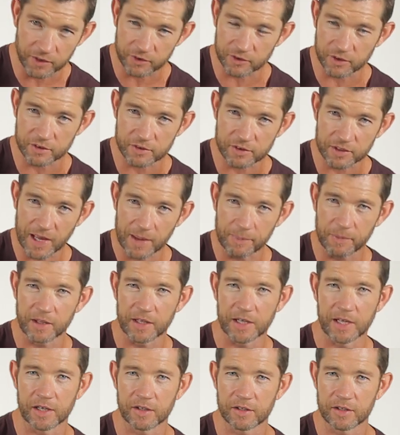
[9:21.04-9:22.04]
And there's a slap at
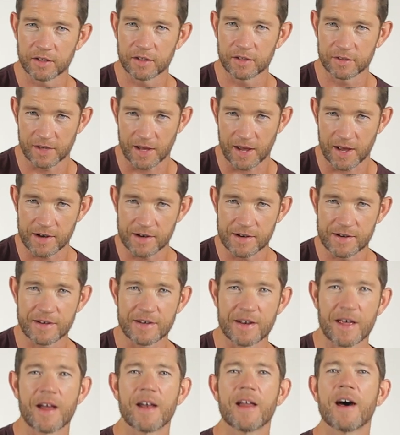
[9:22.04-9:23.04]
the end.
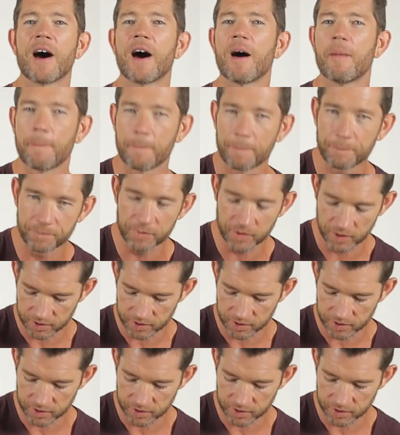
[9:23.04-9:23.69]
Down, down, up.